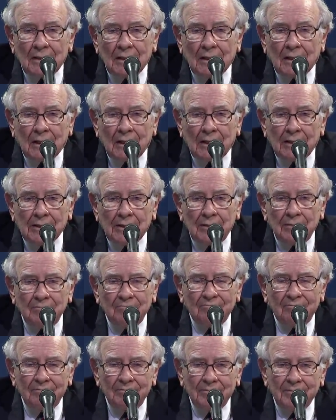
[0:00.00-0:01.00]

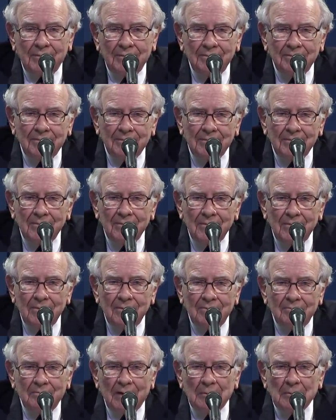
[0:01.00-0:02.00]
in
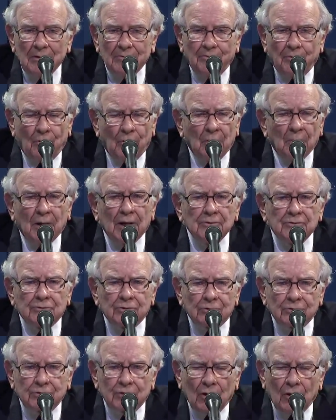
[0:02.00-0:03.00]
maybe 4 months
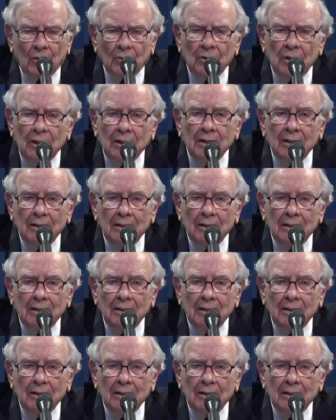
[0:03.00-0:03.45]
or so,